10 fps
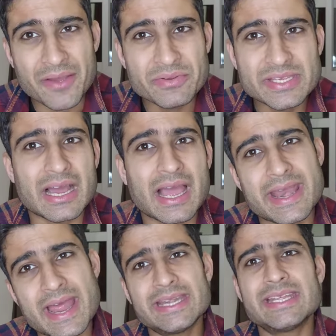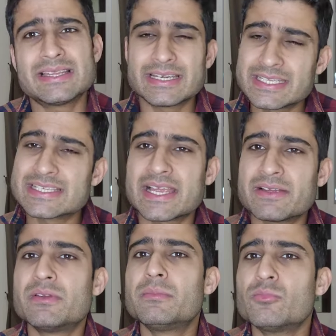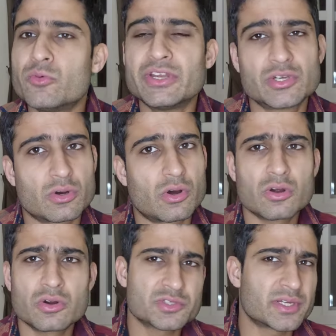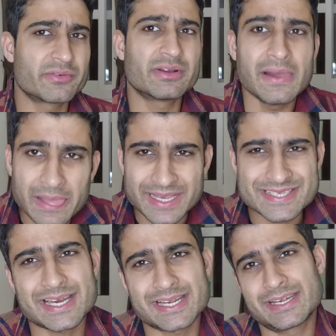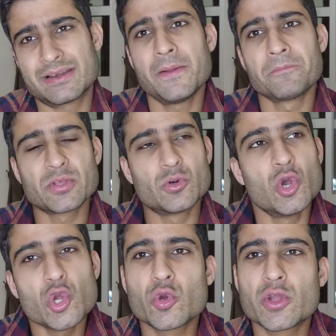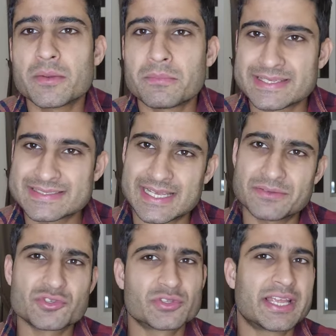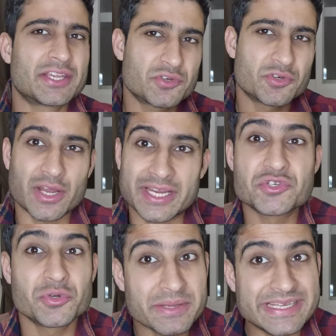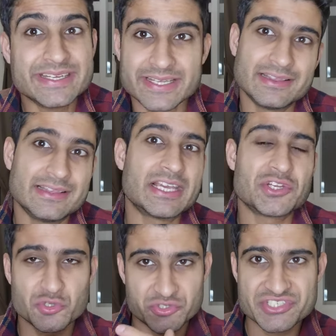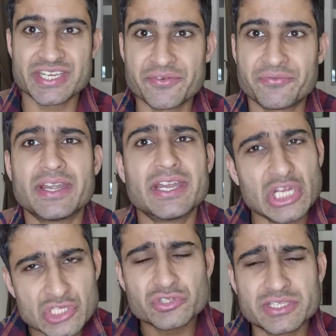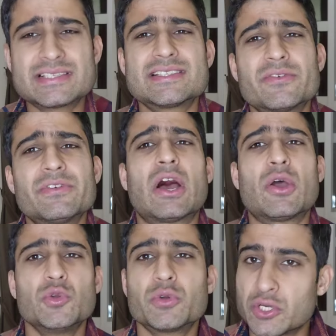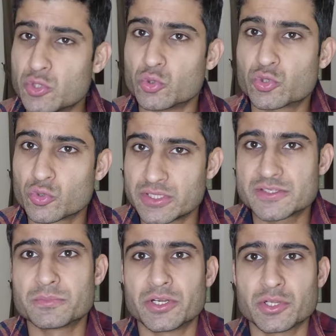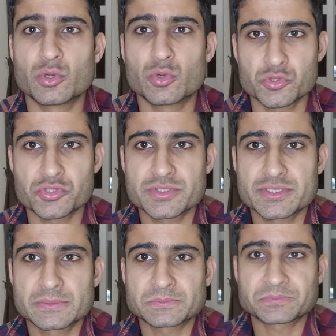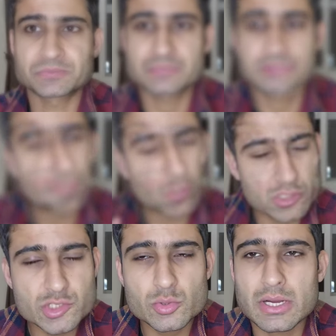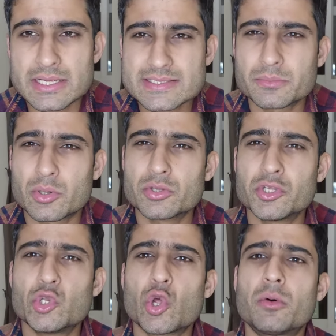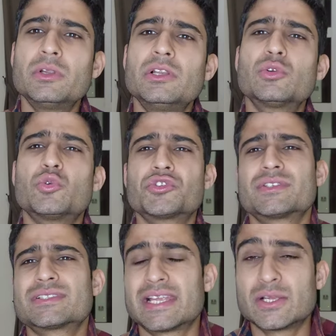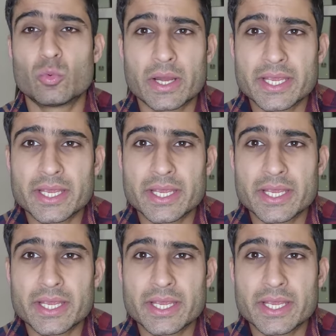having an idea that, yes, I will be moving to Hong Kong. So I started, you know, cooking myself so that I should eat healthy, I should stay fit. So this is the way how you can go through these particular questions. Guys, they can also ask about the normal questions, like